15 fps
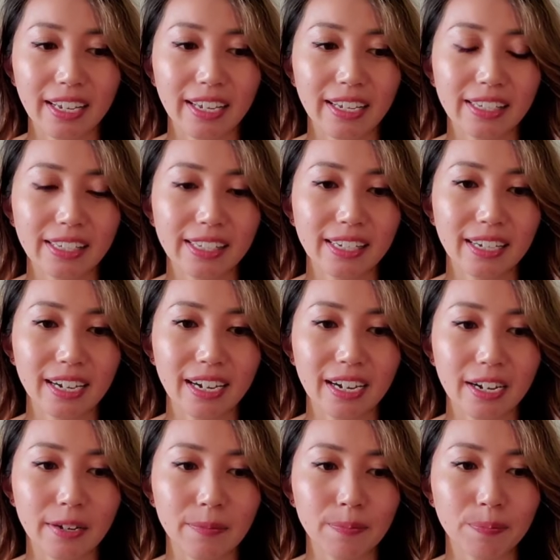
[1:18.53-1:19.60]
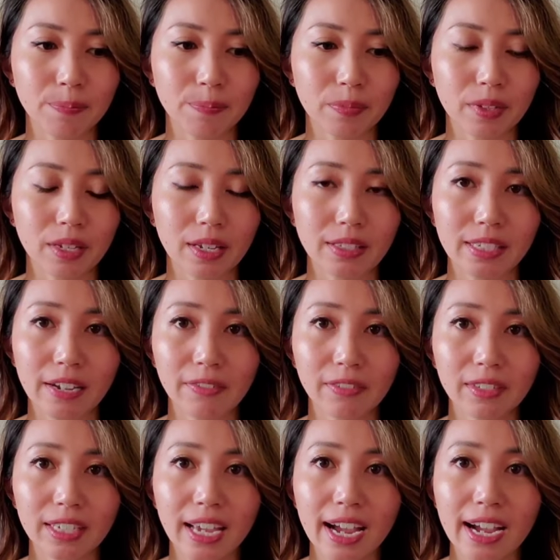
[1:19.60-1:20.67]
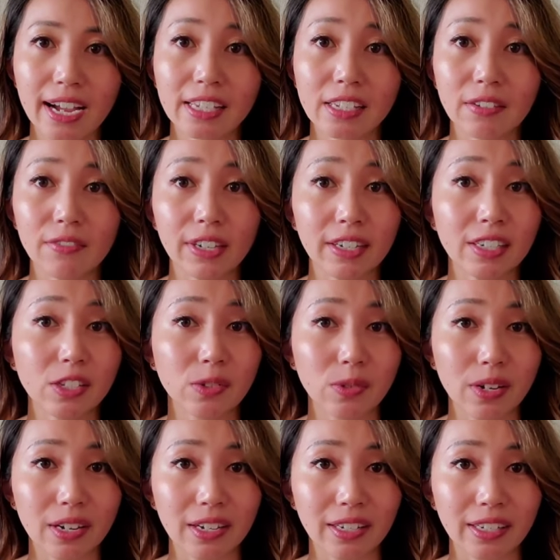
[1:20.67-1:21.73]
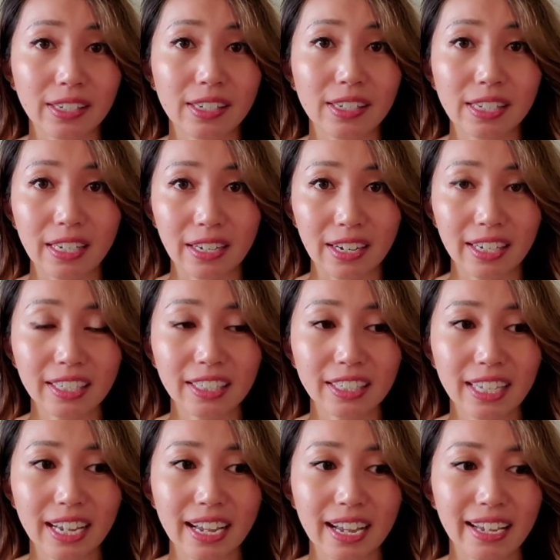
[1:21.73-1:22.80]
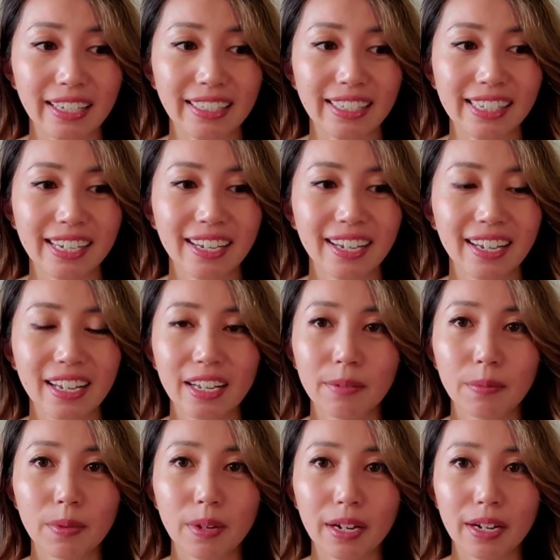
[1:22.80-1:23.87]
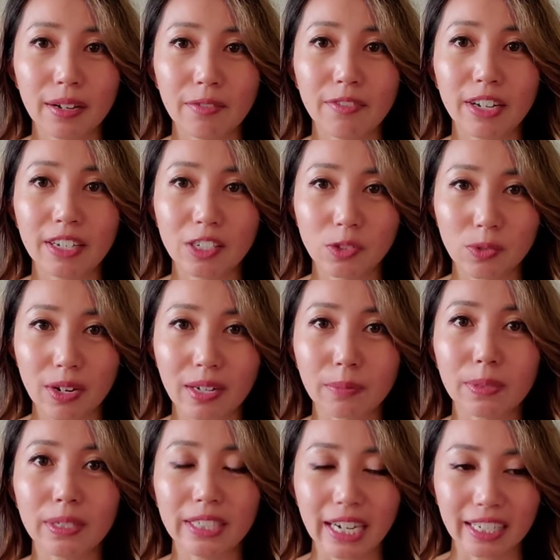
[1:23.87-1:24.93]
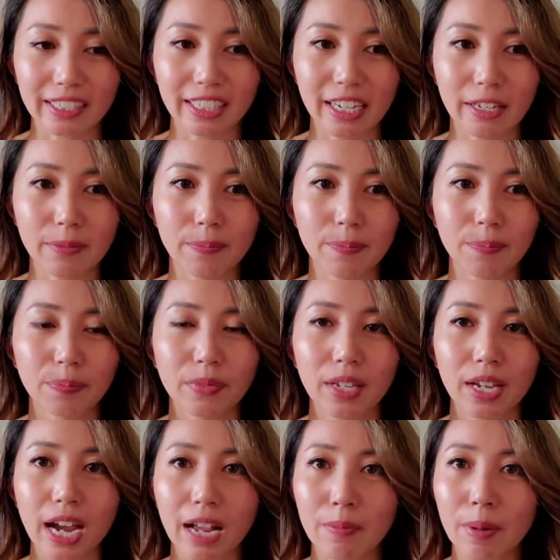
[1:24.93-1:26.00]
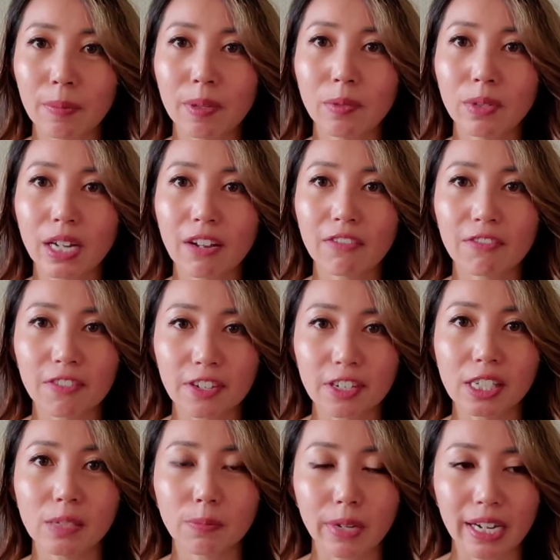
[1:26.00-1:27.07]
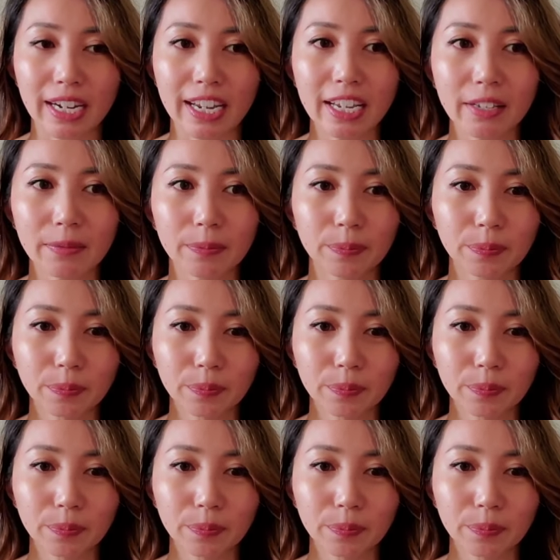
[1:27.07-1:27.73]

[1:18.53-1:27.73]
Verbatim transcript: It um, definitely has a very strong sillage and uh, very strong projection. I remember when I first sprayed it